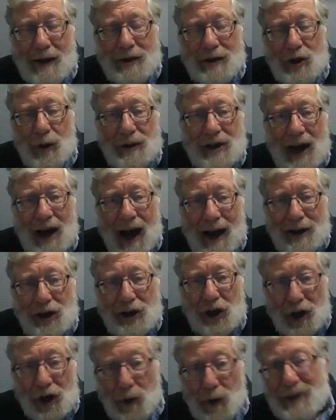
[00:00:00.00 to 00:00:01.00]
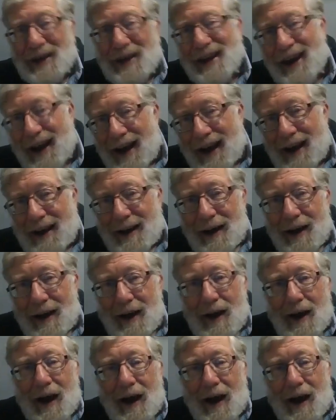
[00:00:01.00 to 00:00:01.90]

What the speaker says: So it's Ashkelon with a K.